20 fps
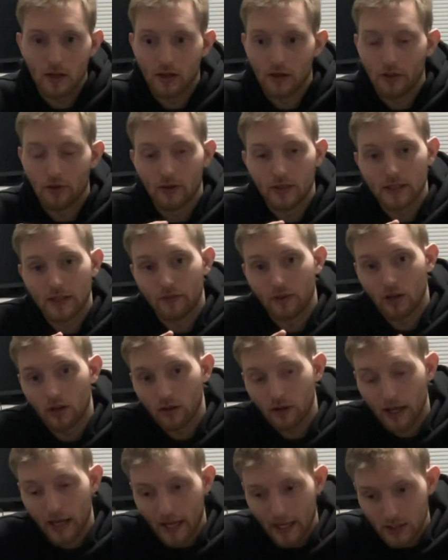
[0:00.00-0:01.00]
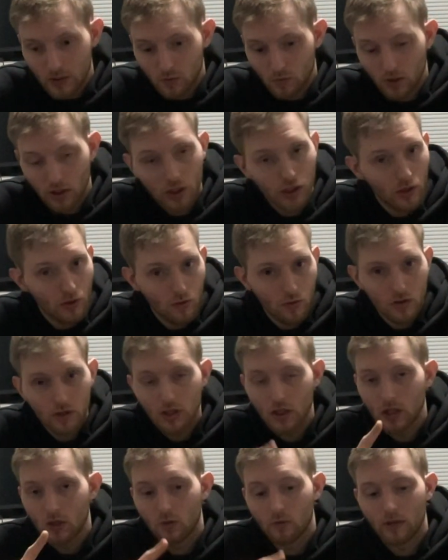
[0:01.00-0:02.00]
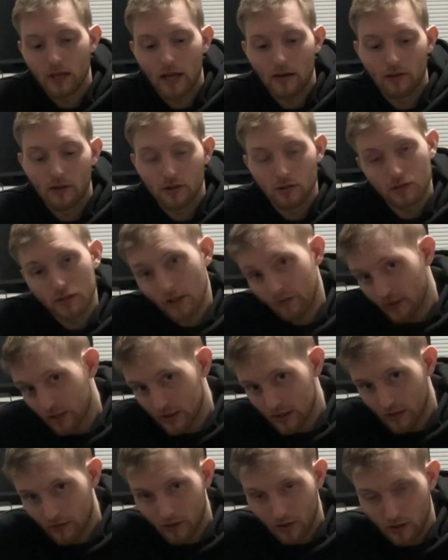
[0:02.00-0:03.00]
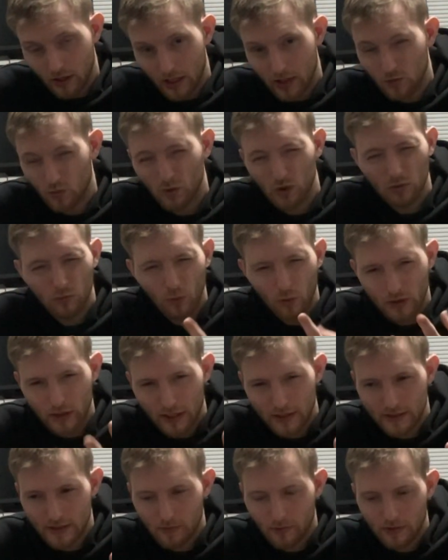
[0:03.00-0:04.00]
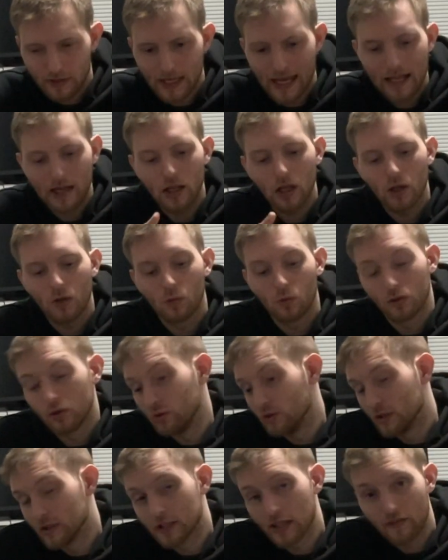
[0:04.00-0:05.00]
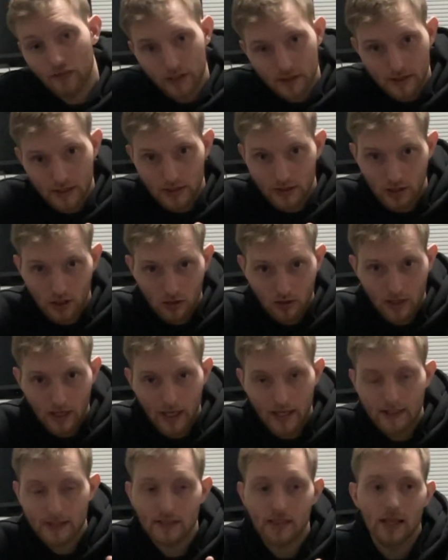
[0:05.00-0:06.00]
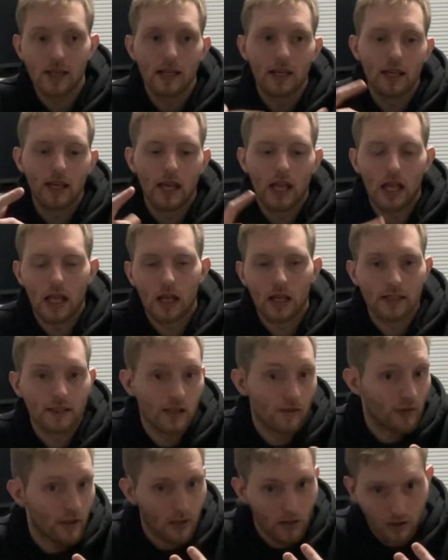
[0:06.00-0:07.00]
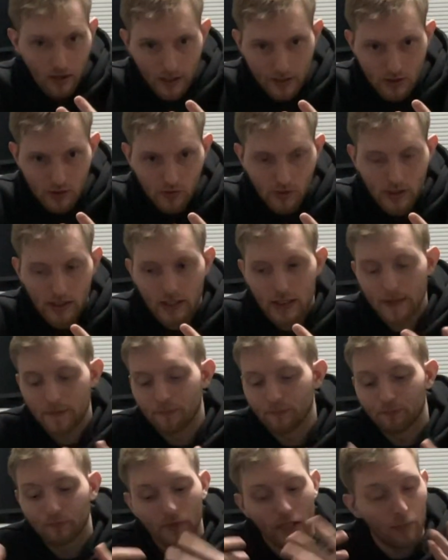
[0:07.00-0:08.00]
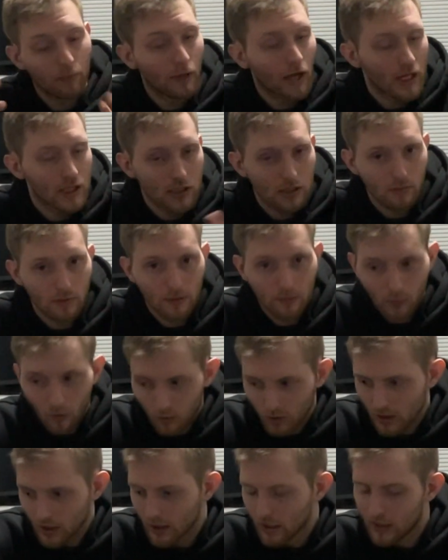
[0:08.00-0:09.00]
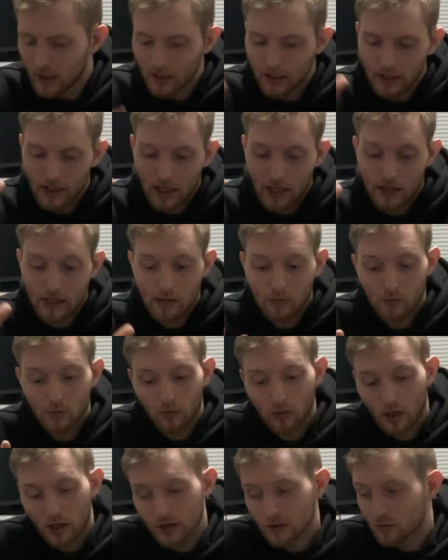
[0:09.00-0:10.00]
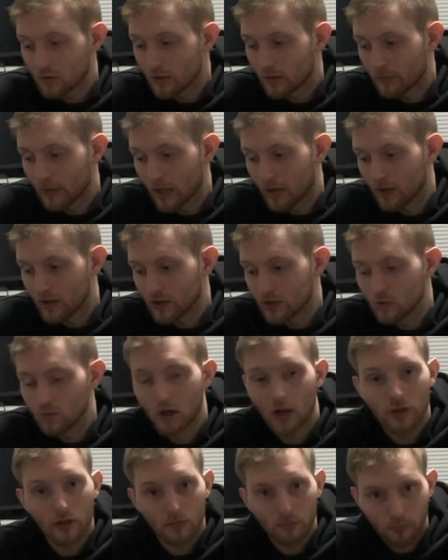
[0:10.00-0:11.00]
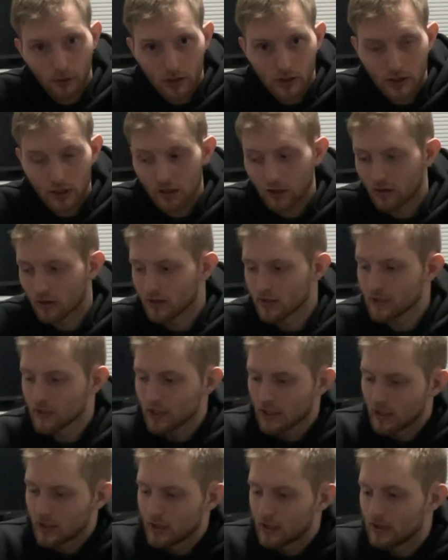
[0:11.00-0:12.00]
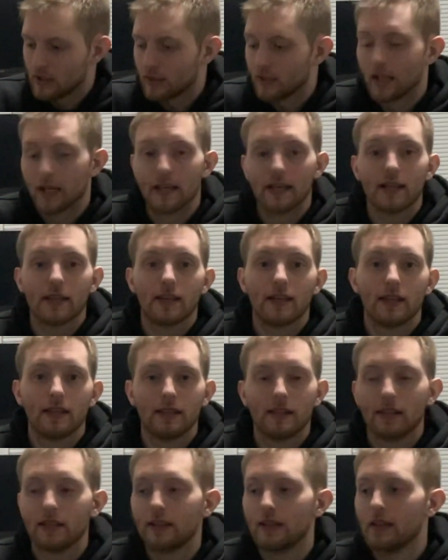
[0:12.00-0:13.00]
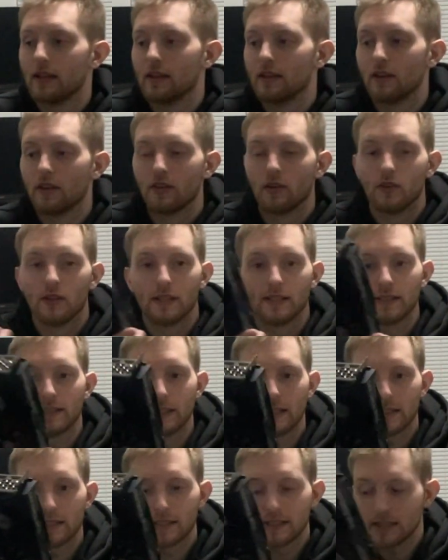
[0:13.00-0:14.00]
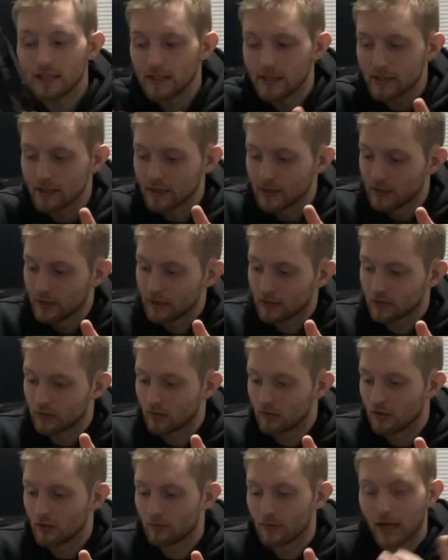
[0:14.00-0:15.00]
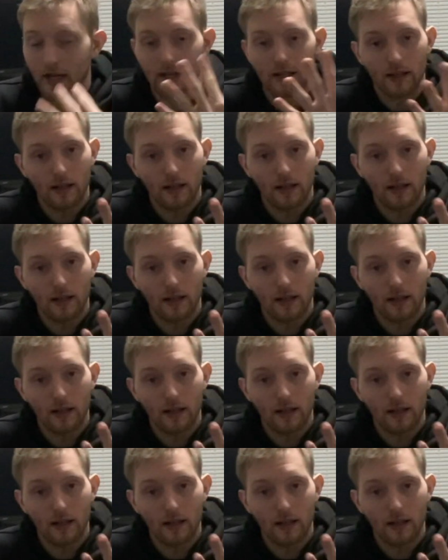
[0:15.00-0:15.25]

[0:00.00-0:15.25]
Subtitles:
3700X we're going to use. We have a 7700X. We'll do more testing with that. We'll use a 7600X, a 7800X 3D, and possibly more. And then we will also compare it to other budget cards like the 3060, 12 gigabyte,